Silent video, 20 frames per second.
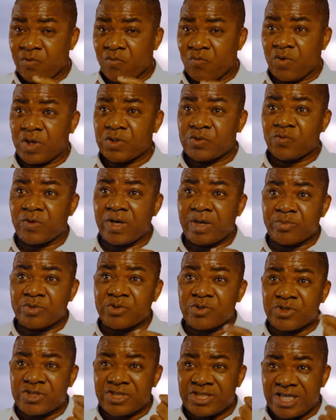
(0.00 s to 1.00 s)
Once we're able
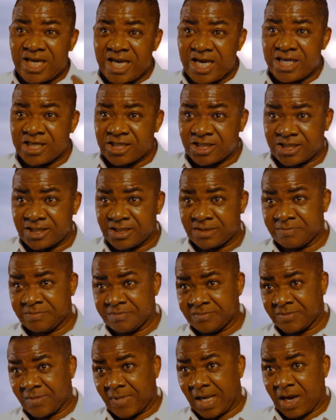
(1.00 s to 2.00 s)
to change
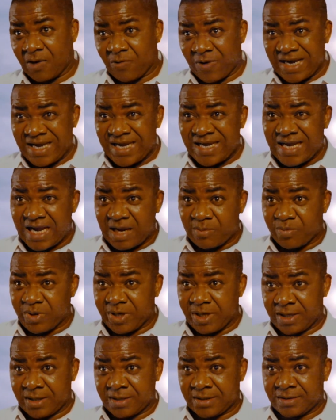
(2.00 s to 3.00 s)
our inner
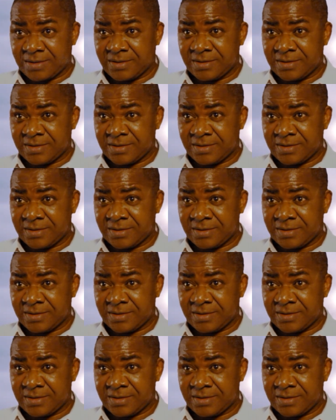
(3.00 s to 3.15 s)
being